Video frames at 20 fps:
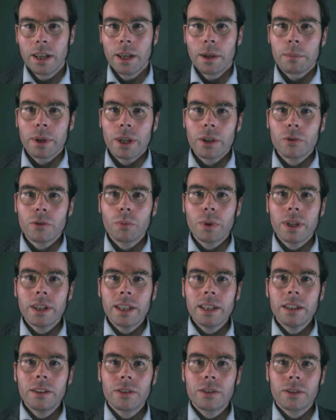Because we
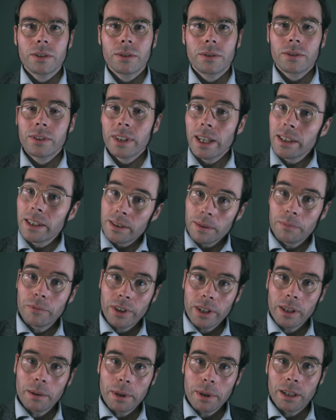need to say
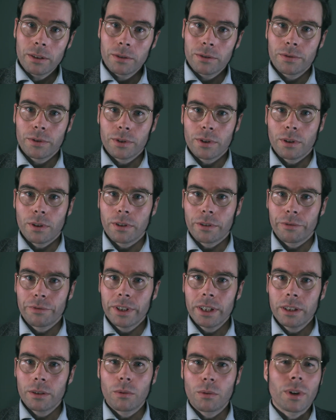something about
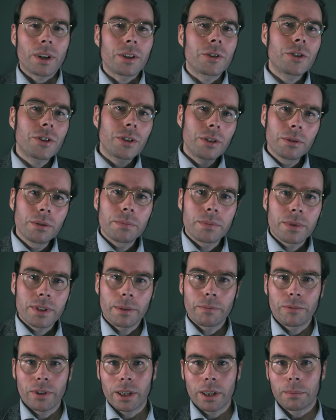photography or assume
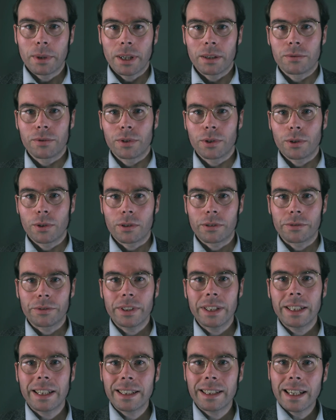something about photography
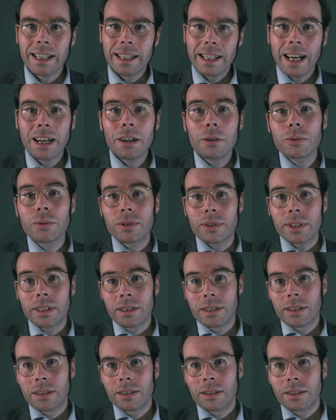that allows
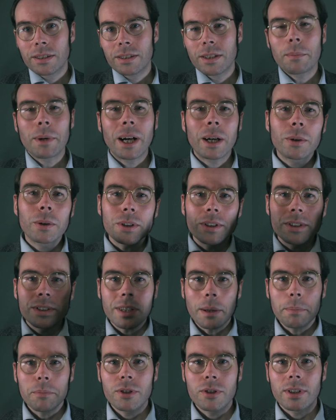it, somehow
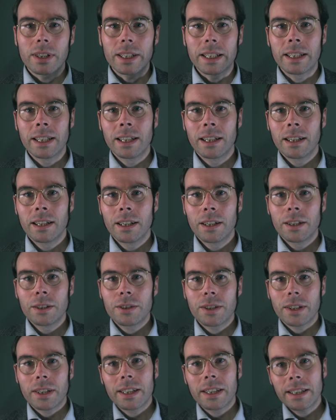conceptually,
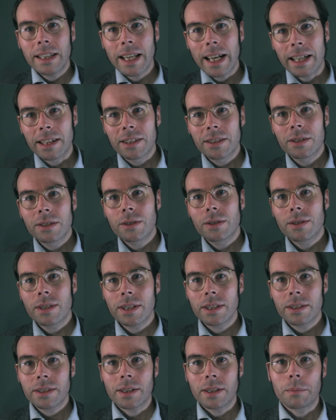to connect to the
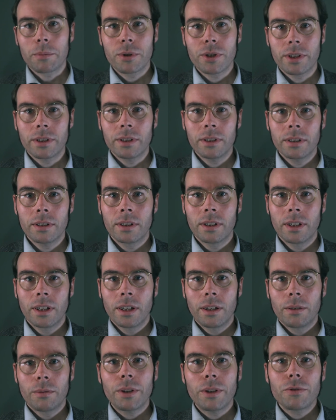assumption
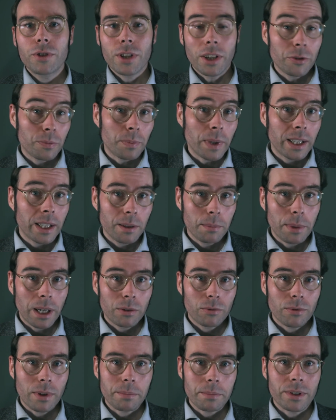we've just made about
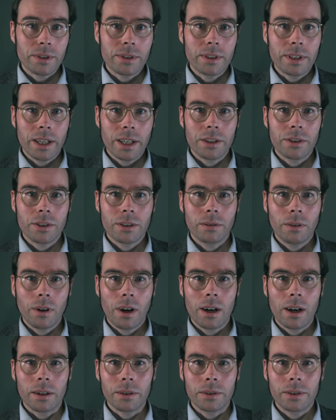representational
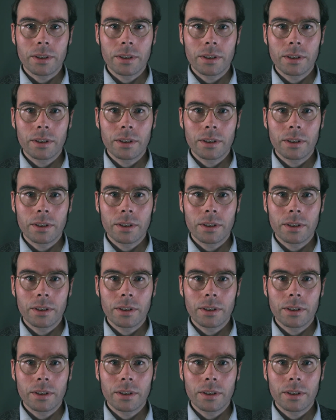art.